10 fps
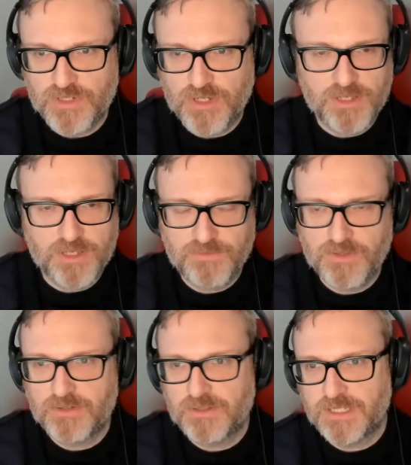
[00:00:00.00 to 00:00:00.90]
the cost of
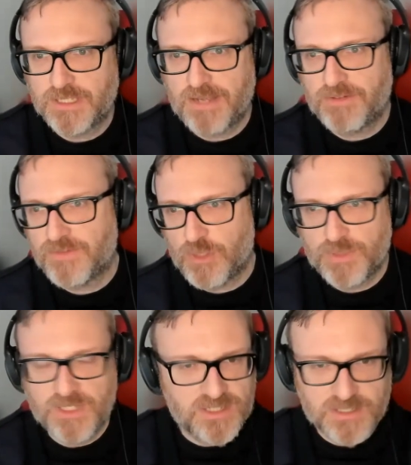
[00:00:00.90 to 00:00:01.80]
their like cloud
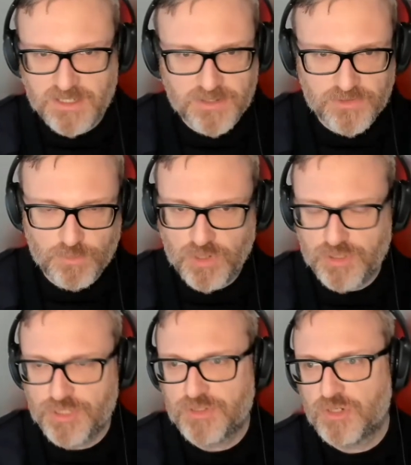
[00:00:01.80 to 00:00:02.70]
development instances or
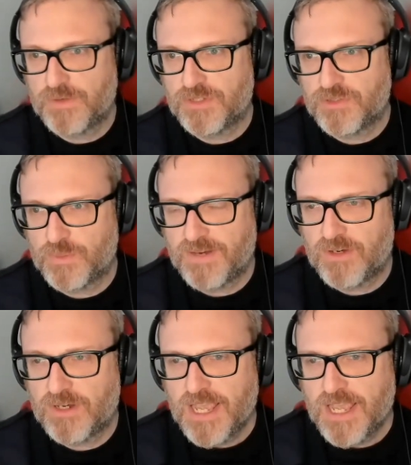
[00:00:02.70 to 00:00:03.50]
production services or whatever,